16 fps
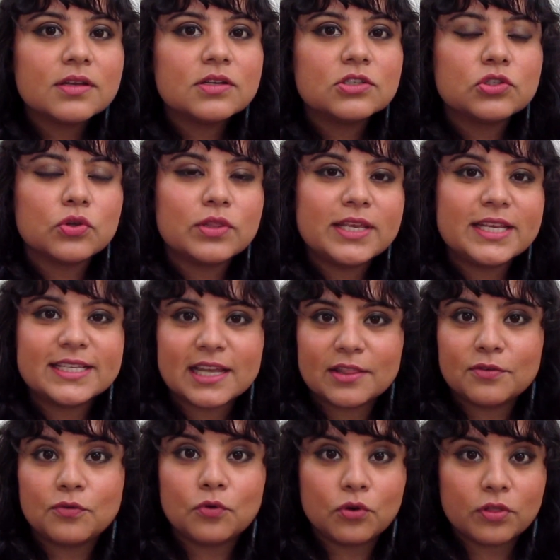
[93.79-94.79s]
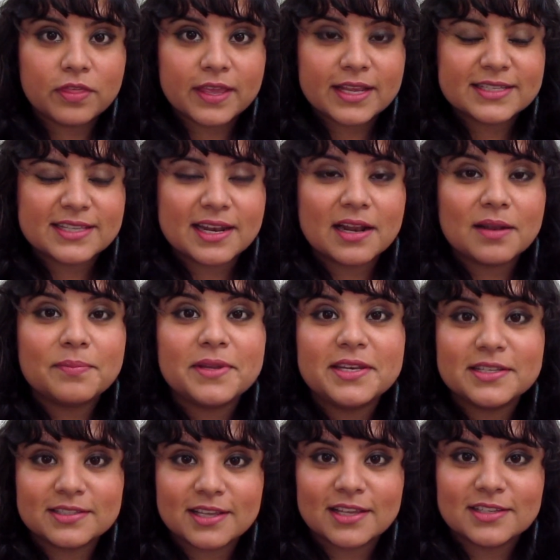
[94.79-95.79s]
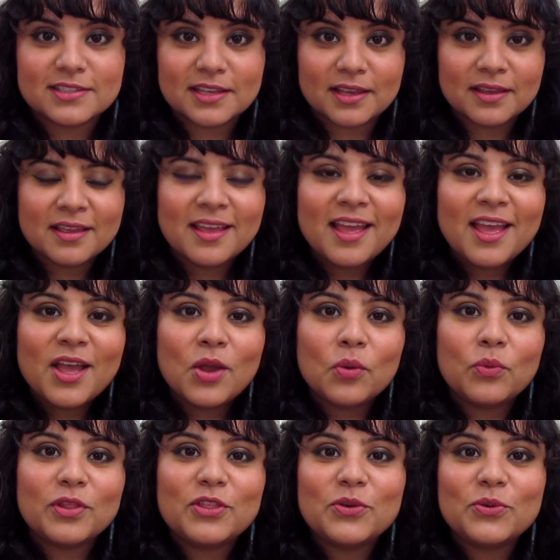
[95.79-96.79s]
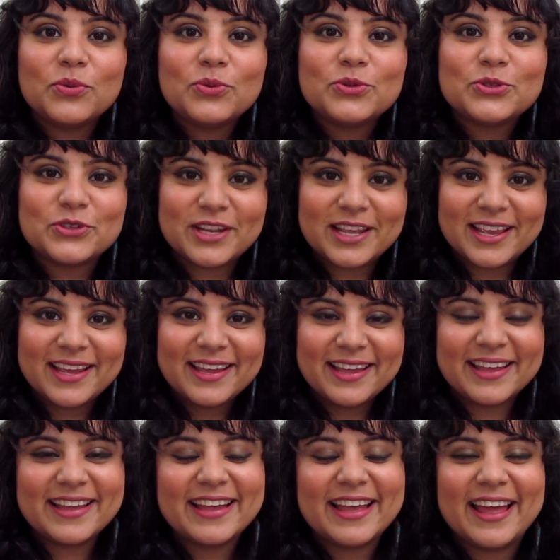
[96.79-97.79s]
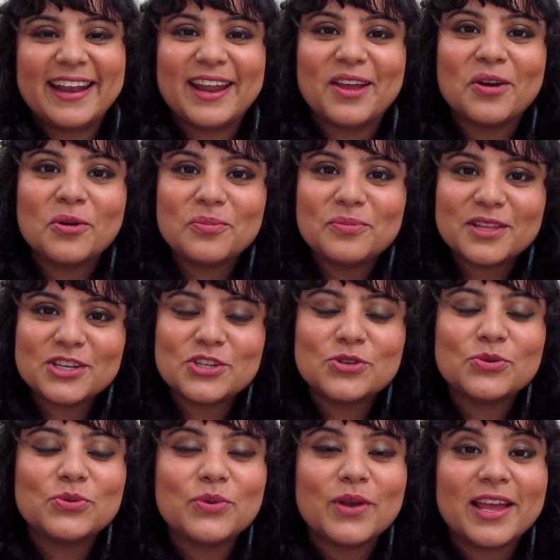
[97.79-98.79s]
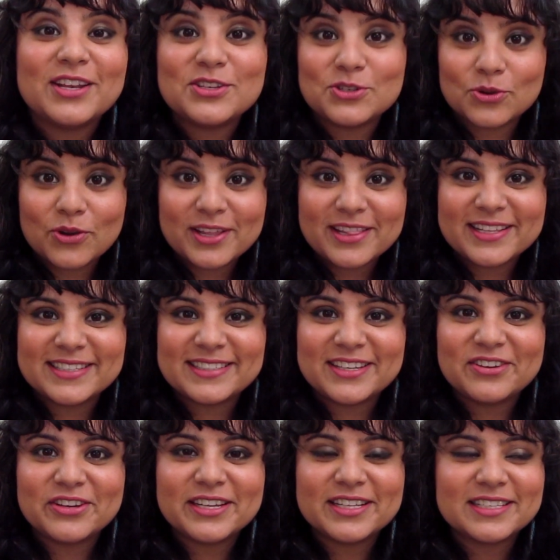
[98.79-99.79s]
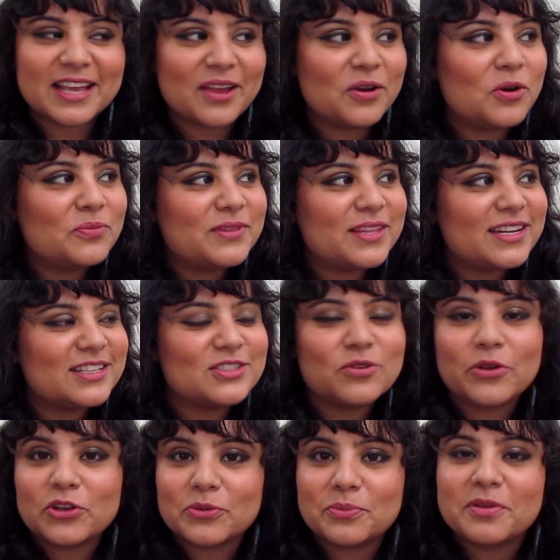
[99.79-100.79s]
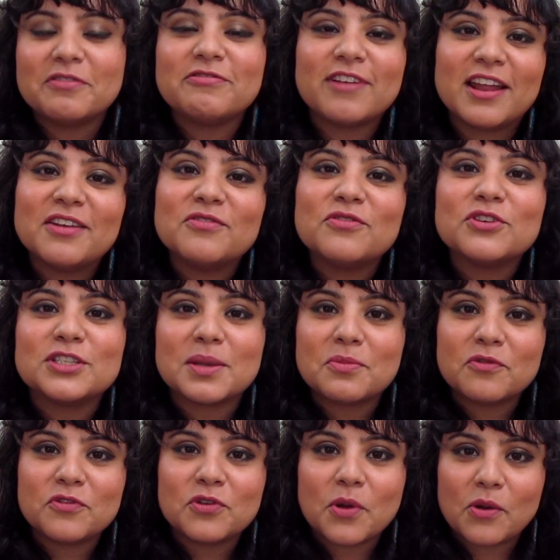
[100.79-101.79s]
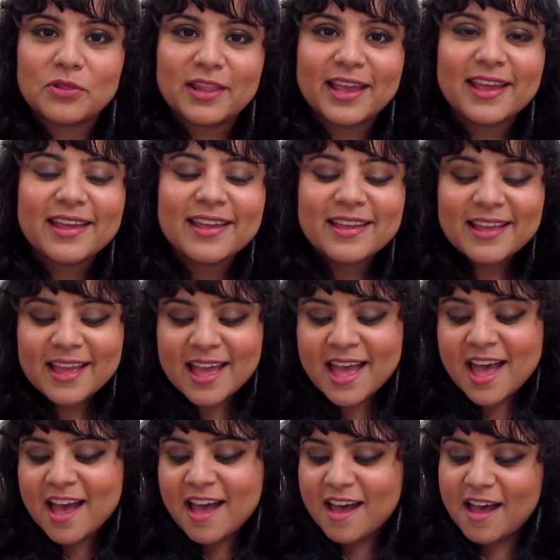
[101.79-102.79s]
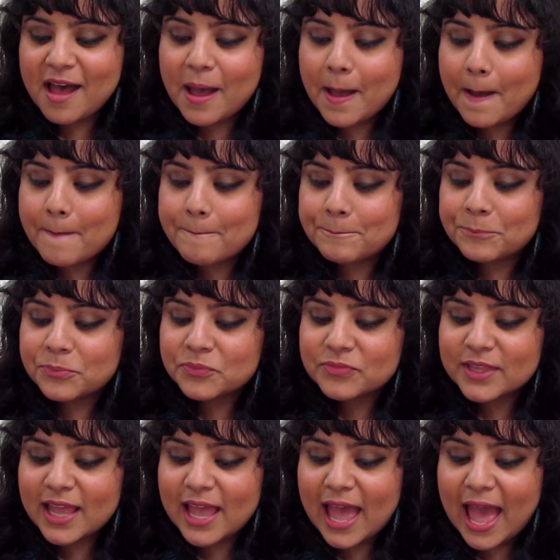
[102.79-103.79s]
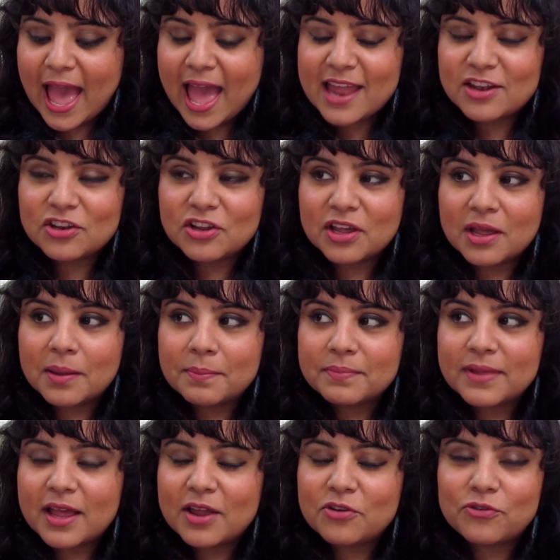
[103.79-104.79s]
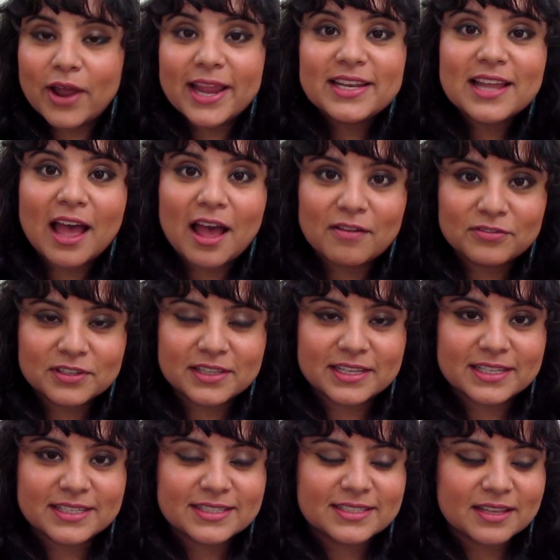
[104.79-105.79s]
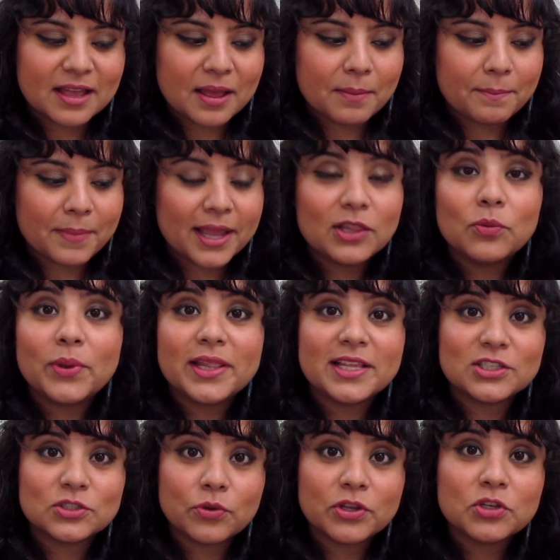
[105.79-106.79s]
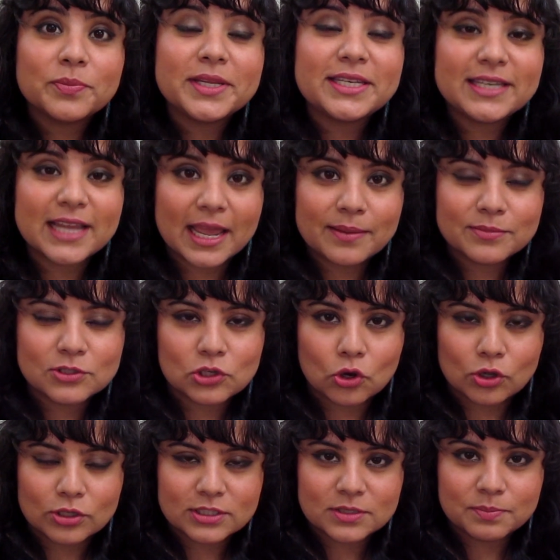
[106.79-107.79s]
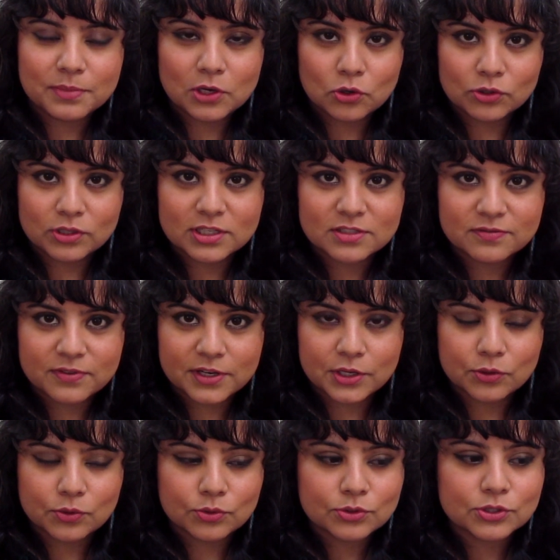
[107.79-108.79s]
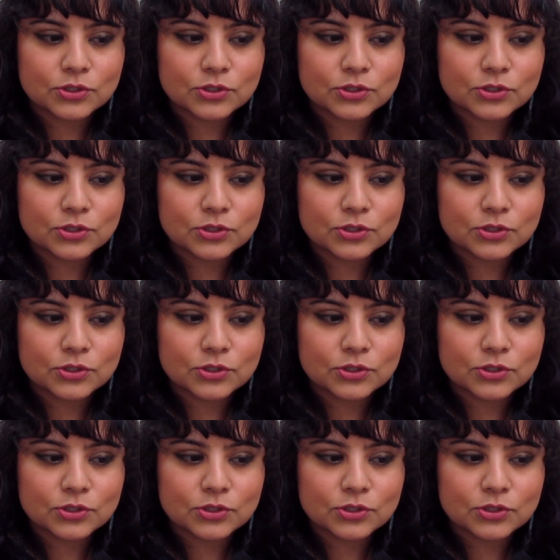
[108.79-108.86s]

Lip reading: So these are the four things that I'll be discussing with you today, and I hope that you enjoy this series. I hope that it's going to be fun for some of you out there. Right after this, by the way, there's going to be time slots below this video.